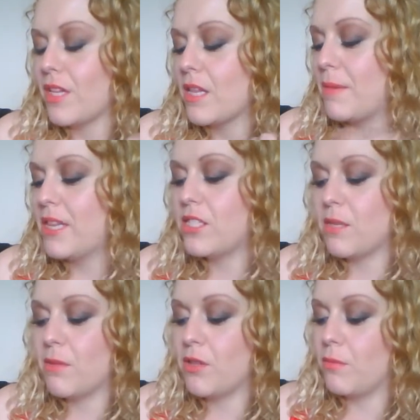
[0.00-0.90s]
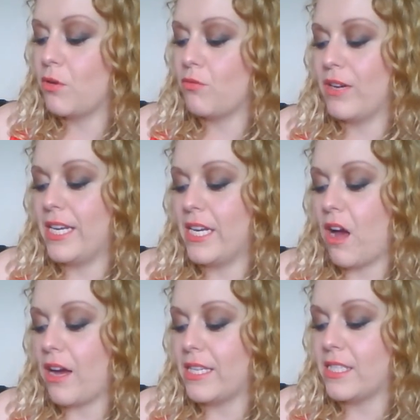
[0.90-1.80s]
mean, some of them look really
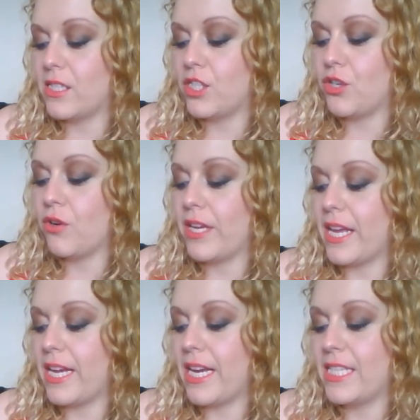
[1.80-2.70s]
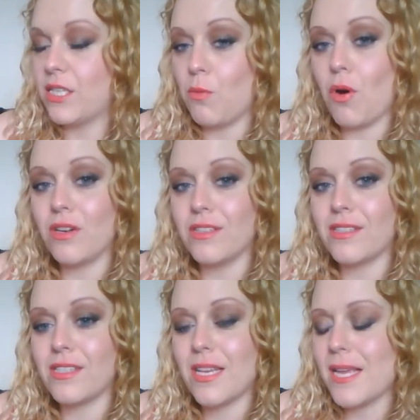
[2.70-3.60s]
nice, the chunkier glitter
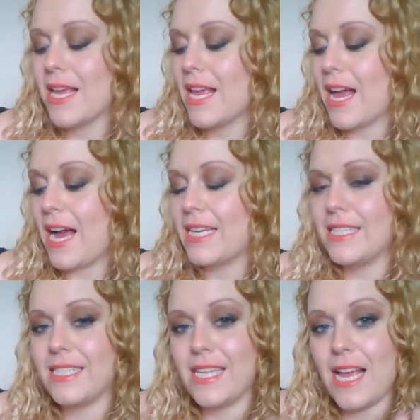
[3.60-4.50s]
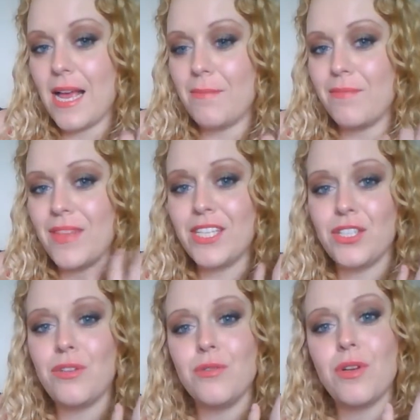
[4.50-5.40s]
ones, and they
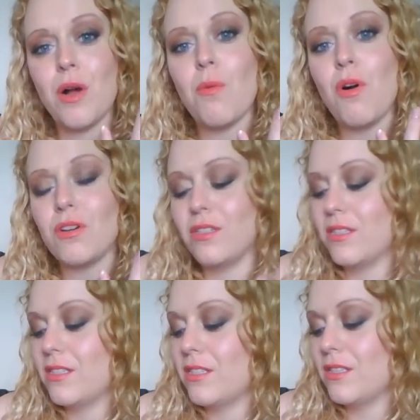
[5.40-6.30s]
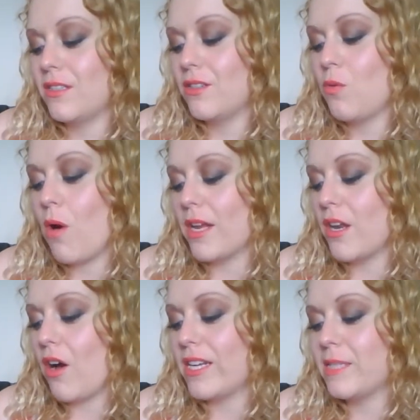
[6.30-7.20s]
do go on quite
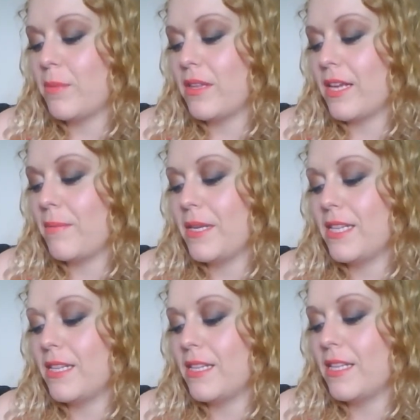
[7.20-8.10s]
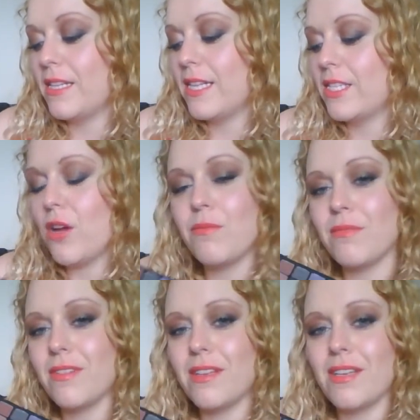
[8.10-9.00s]
nice, but they, I mean, they don't,
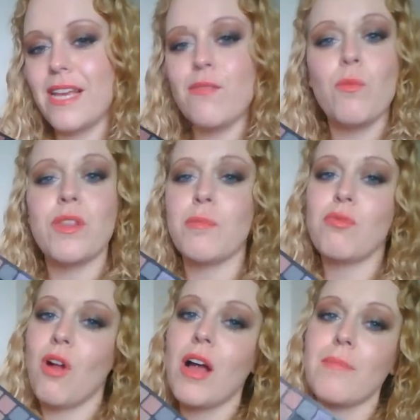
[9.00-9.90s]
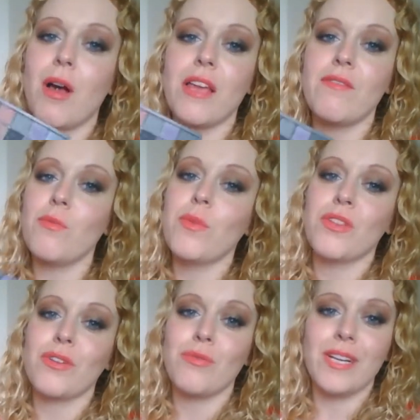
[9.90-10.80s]
even with a primer, even
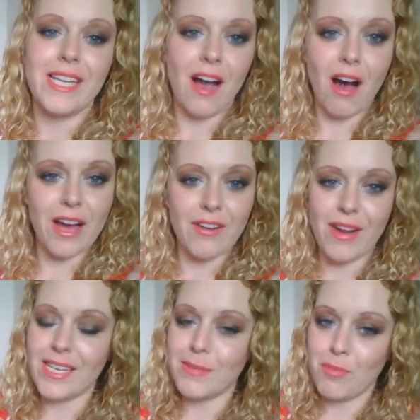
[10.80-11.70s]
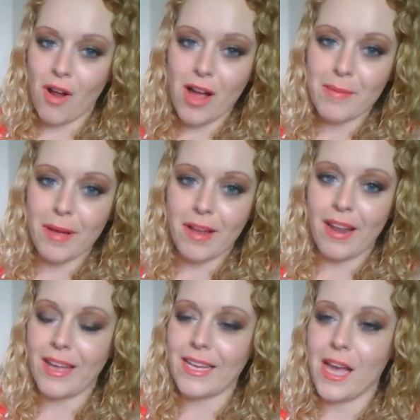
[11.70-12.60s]
with a really higher end primer,
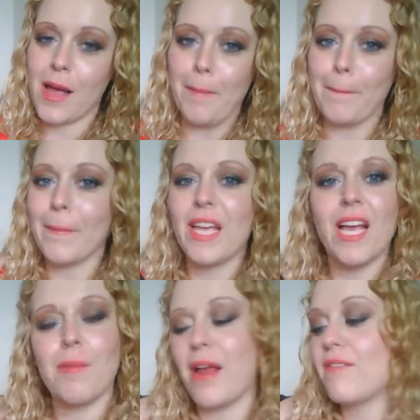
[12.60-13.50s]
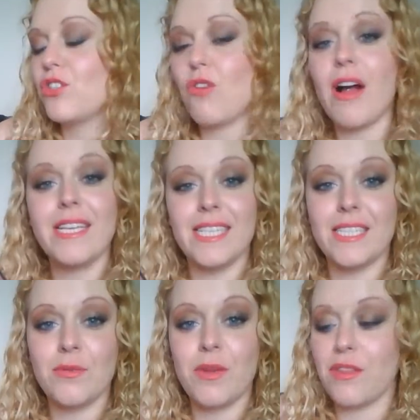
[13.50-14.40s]
like I mean, I've tried
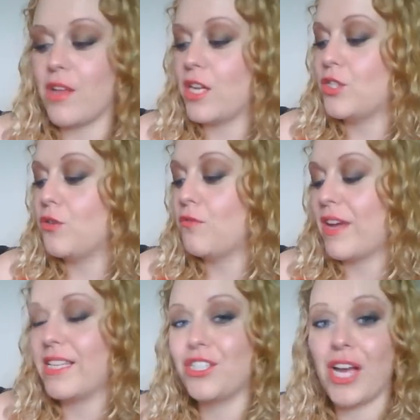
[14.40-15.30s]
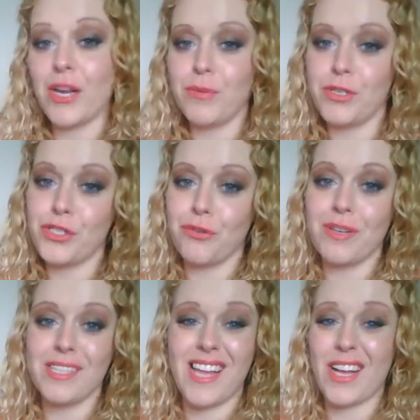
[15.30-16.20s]
it with Too Faced Shadow
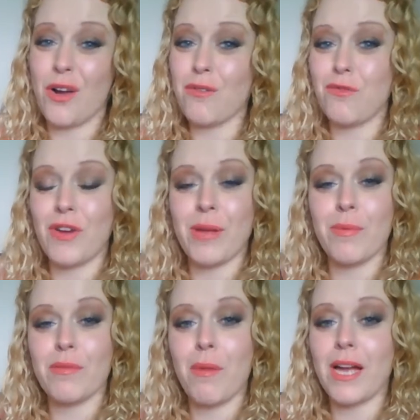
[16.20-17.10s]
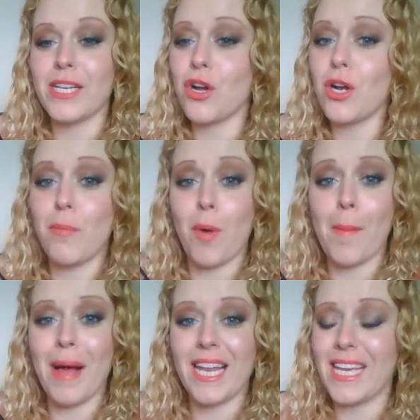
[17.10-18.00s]
Insurance that I got free with my chocolate bar
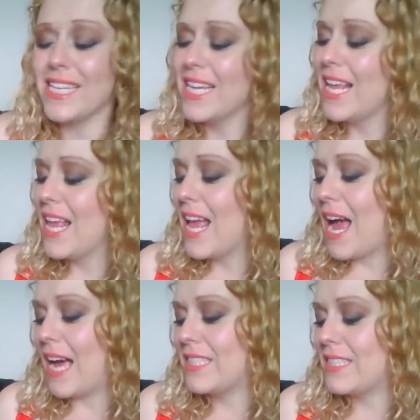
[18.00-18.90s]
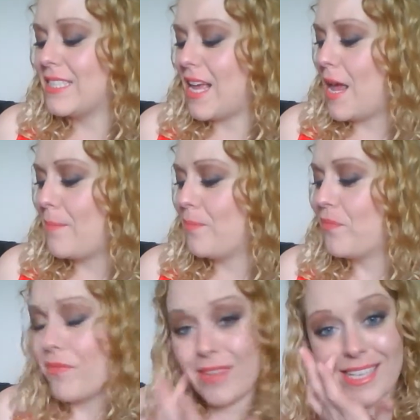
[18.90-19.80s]
palette. And
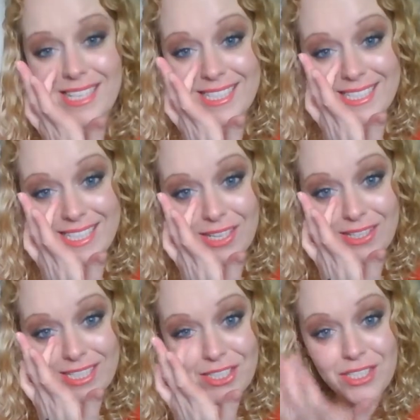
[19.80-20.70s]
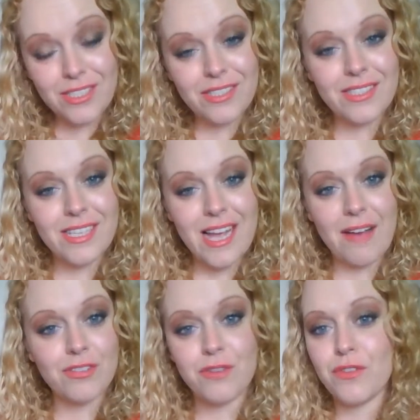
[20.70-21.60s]
they just,
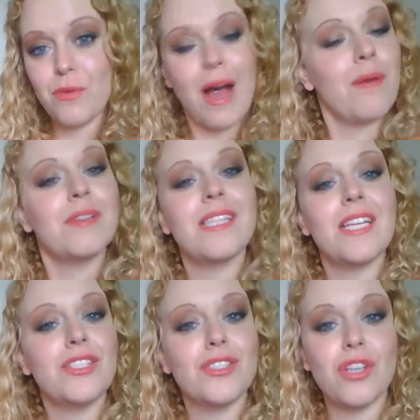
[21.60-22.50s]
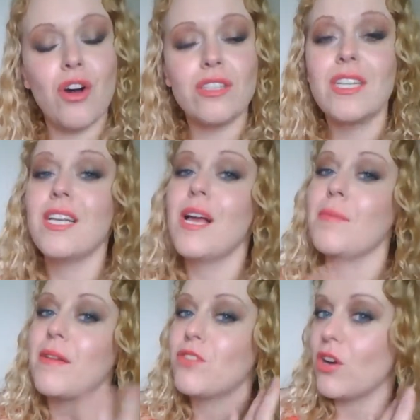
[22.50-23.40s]
after a few hours, they're just gone. I
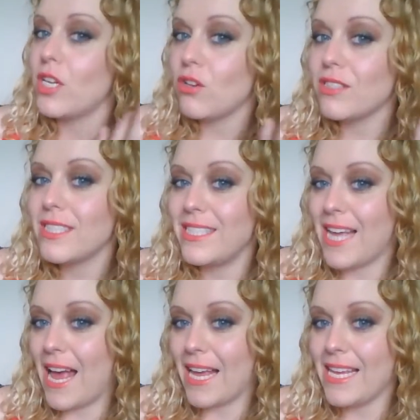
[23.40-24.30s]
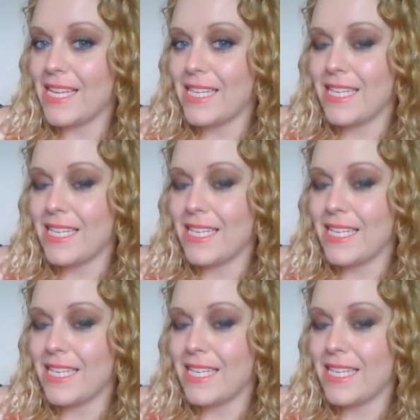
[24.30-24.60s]
mean, I've got it on today,